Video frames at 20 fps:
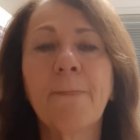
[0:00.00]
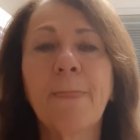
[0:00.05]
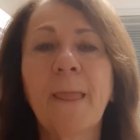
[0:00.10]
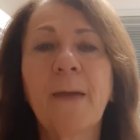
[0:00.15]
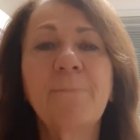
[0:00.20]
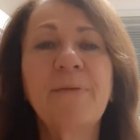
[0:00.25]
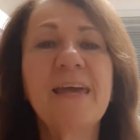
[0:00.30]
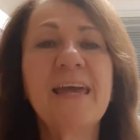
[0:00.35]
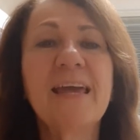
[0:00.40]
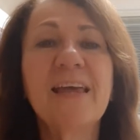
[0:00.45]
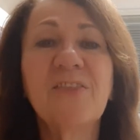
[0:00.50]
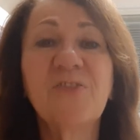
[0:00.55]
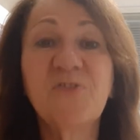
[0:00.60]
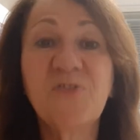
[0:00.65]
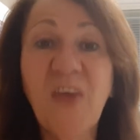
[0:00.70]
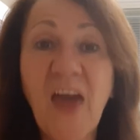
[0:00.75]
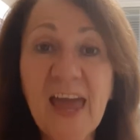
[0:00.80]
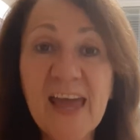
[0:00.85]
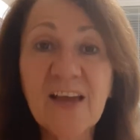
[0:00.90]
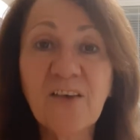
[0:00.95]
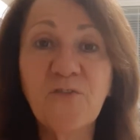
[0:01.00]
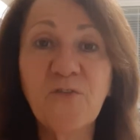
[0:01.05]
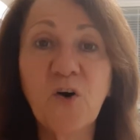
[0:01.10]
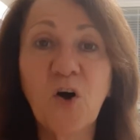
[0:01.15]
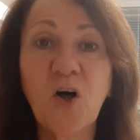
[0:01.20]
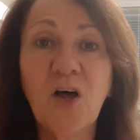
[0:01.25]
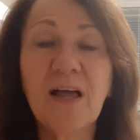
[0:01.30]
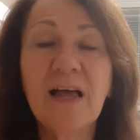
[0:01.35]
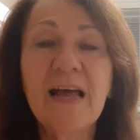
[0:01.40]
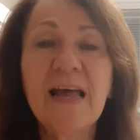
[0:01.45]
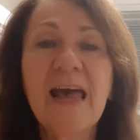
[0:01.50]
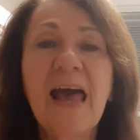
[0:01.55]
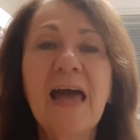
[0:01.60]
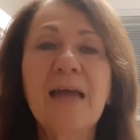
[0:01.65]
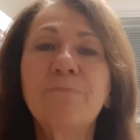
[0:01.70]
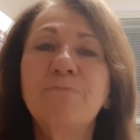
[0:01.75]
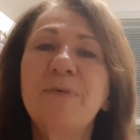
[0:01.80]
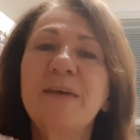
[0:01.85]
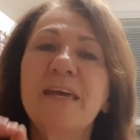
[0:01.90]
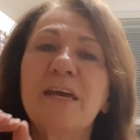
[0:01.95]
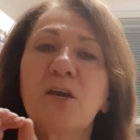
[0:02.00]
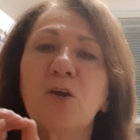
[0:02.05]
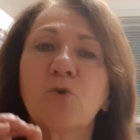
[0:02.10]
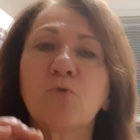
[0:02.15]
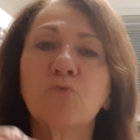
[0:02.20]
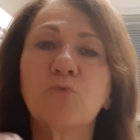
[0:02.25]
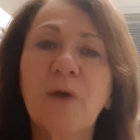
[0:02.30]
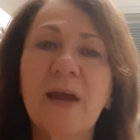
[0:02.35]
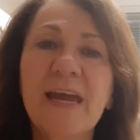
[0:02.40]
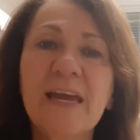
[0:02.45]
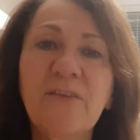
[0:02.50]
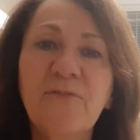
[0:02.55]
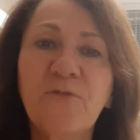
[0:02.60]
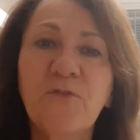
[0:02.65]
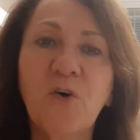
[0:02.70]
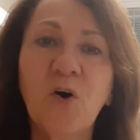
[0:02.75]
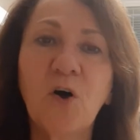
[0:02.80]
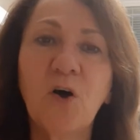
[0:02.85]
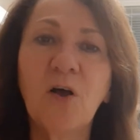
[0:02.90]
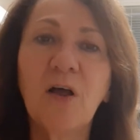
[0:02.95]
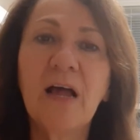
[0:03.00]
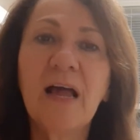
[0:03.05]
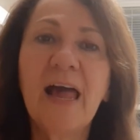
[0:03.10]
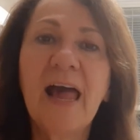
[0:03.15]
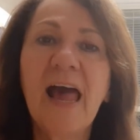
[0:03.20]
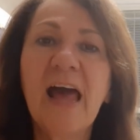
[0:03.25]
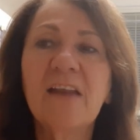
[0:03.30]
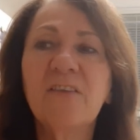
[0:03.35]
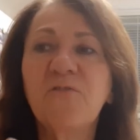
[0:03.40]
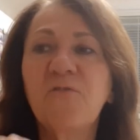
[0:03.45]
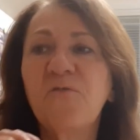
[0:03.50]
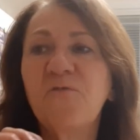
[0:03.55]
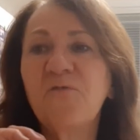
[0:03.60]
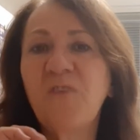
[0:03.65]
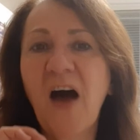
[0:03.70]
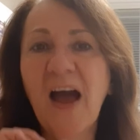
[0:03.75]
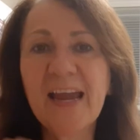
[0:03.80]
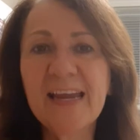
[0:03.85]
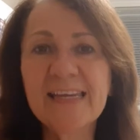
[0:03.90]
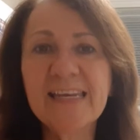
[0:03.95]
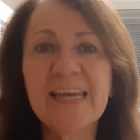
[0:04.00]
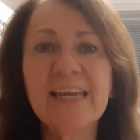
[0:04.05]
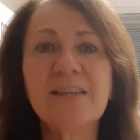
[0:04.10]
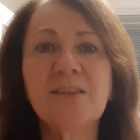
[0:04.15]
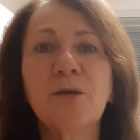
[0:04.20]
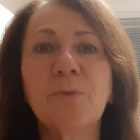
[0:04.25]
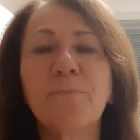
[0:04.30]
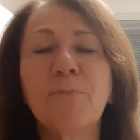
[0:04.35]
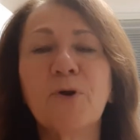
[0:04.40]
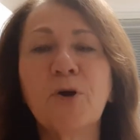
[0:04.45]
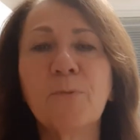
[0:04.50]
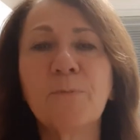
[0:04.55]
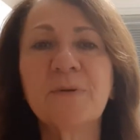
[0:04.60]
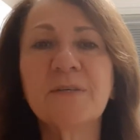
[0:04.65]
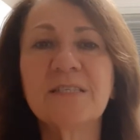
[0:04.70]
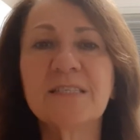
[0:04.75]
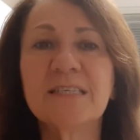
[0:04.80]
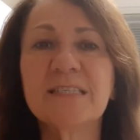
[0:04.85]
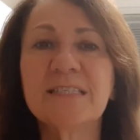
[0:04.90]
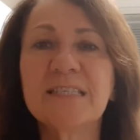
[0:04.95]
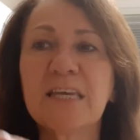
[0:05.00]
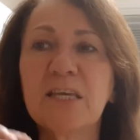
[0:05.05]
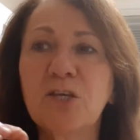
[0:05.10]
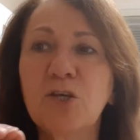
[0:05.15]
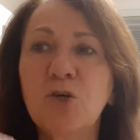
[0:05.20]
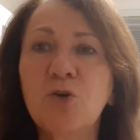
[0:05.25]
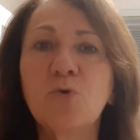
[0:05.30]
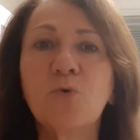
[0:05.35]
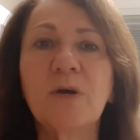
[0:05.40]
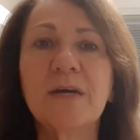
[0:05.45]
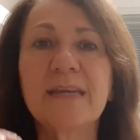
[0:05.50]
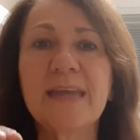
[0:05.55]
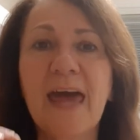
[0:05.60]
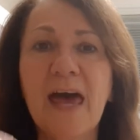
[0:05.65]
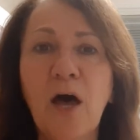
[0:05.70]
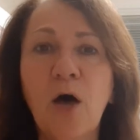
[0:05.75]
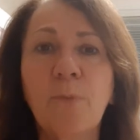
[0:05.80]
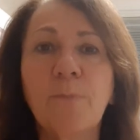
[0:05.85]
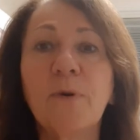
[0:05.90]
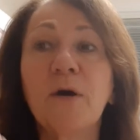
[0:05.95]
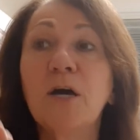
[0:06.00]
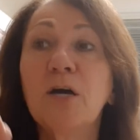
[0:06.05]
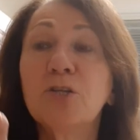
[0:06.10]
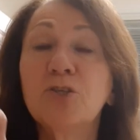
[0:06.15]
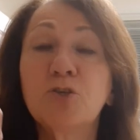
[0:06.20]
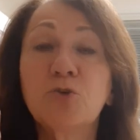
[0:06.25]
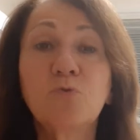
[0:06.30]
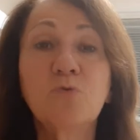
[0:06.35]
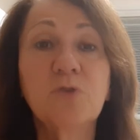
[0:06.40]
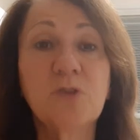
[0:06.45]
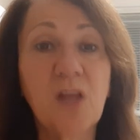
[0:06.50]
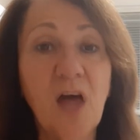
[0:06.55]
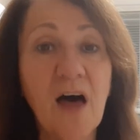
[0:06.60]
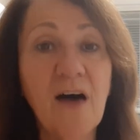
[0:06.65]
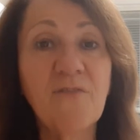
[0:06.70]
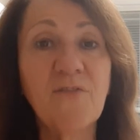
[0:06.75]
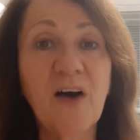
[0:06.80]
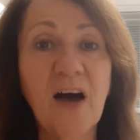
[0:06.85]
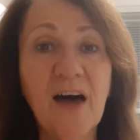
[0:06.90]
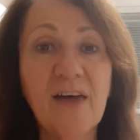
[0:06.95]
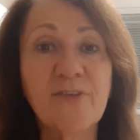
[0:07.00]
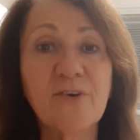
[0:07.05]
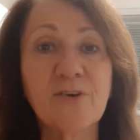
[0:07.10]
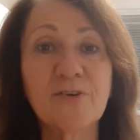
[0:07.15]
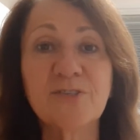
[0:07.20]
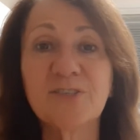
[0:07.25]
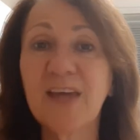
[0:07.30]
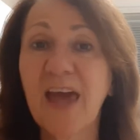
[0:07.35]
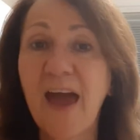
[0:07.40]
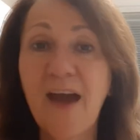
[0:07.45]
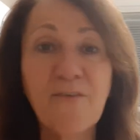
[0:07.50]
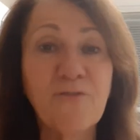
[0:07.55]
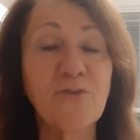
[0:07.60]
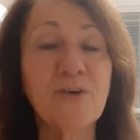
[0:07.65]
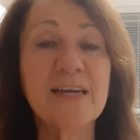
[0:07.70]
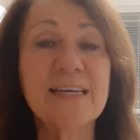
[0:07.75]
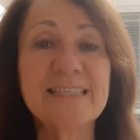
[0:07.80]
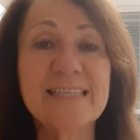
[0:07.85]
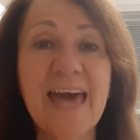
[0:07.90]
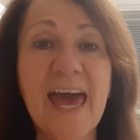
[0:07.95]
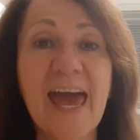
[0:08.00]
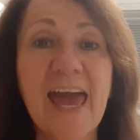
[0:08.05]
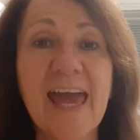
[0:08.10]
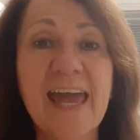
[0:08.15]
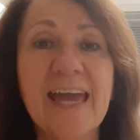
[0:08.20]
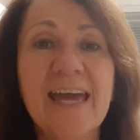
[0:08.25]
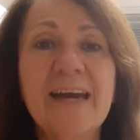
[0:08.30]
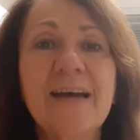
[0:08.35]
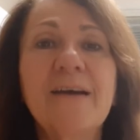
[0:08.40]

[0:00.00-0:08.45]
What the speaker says: Being thankful and being grateful and finding the purposes that you can help to love others every day.